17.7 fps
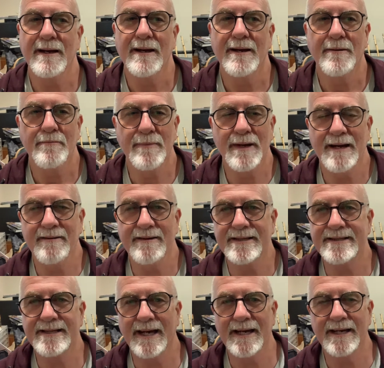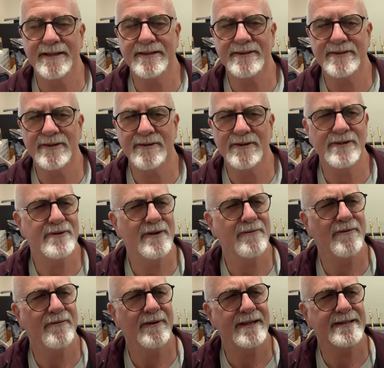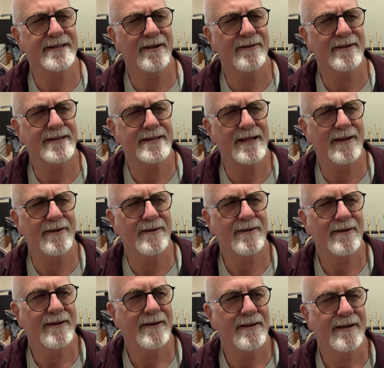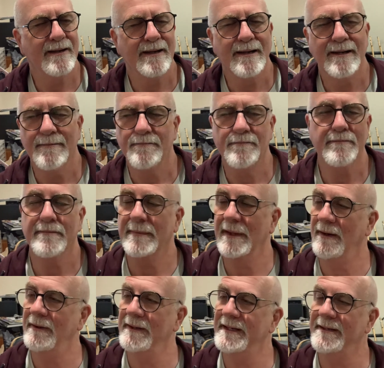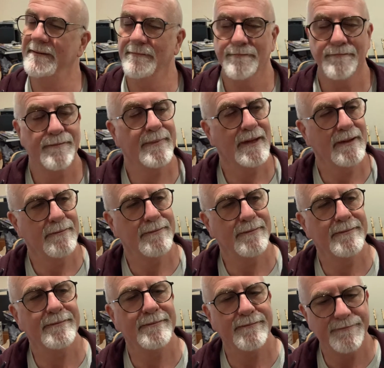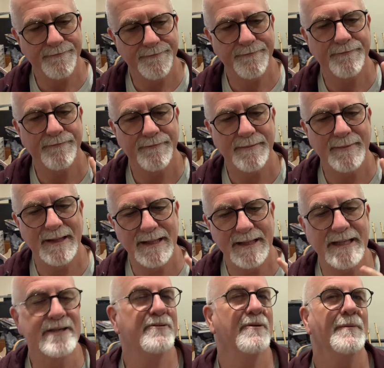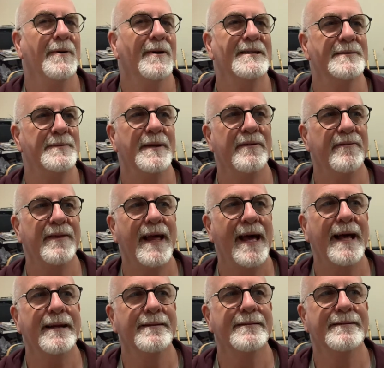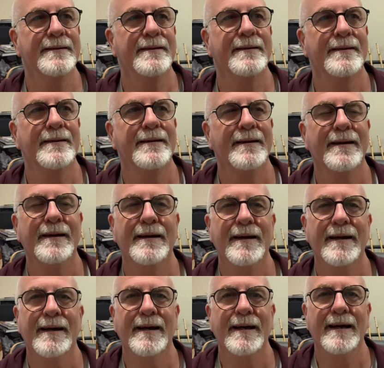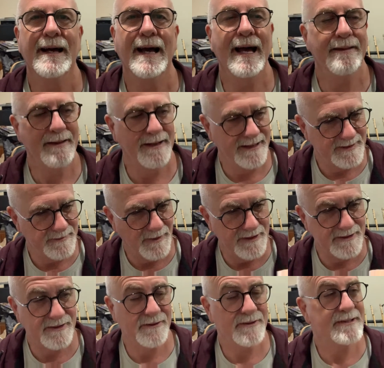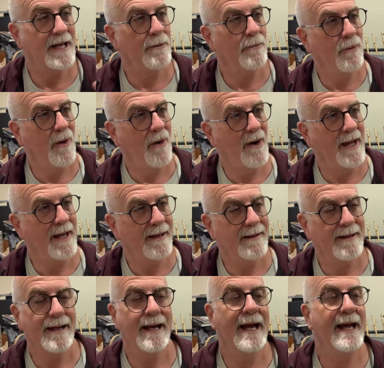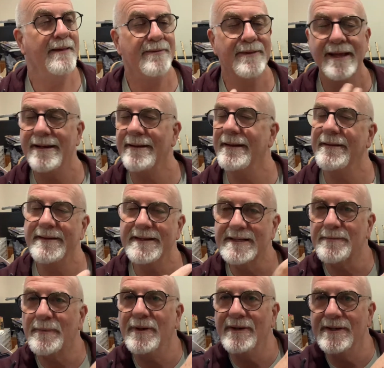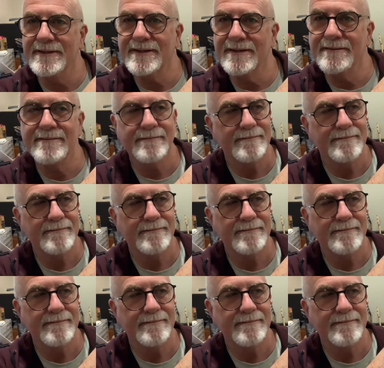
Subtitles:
Mary say to Sue, did you ever read so-and-so? No, I didn't. This reminds me of that. And then this person would say, why? And then this person,